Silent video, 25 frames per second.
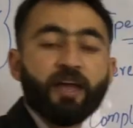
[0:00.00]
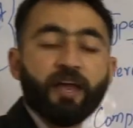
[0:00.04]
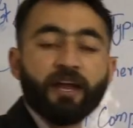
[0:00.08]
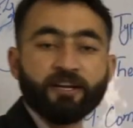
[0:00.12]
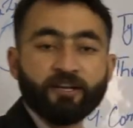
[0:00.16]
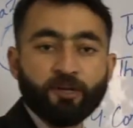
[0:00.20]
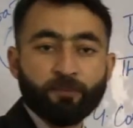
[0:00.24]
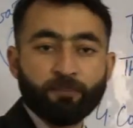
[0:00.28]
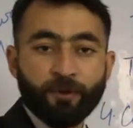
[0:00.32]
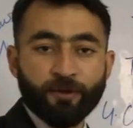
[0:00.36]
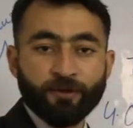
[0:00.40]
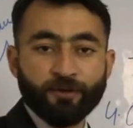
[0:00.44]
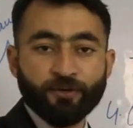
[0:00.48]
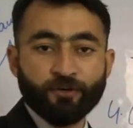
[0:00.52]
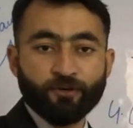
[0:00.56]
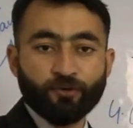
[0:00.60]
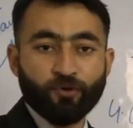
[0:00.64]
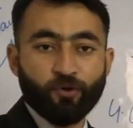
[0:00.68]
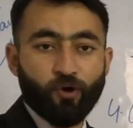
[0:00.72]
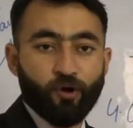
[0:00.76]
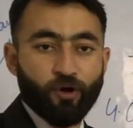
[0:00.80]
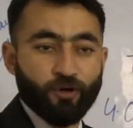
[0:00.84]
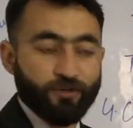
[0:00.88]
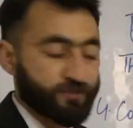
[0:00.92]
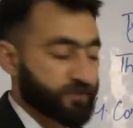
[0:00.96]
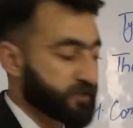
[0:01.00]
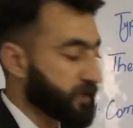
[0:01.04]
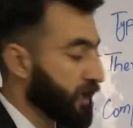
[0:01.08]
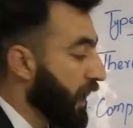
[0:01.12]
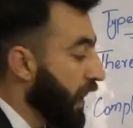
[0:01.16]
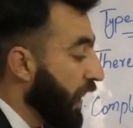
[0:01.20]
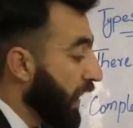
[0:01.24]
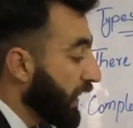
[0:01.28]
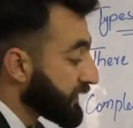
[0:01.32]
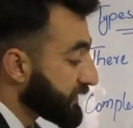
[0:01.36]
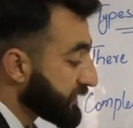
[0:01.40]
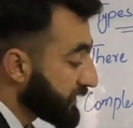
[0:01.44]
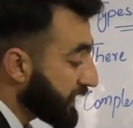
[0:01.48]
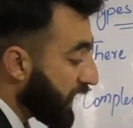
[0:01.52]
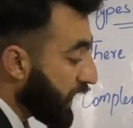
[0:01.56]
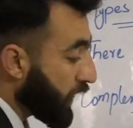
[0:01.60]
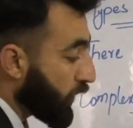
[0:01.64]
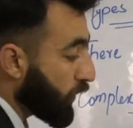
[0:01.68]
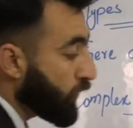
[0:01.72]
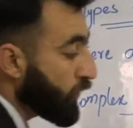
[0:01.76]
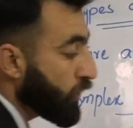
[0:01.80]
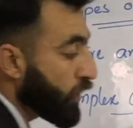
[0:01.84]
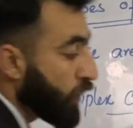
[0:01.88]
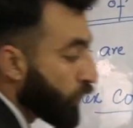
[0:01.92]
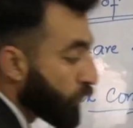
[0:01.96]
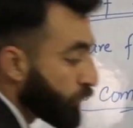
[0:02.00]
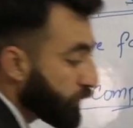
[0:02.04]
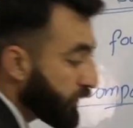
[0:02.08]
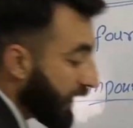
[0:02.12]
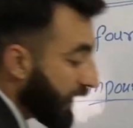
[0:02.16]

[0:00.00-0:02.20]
independent clause. Now we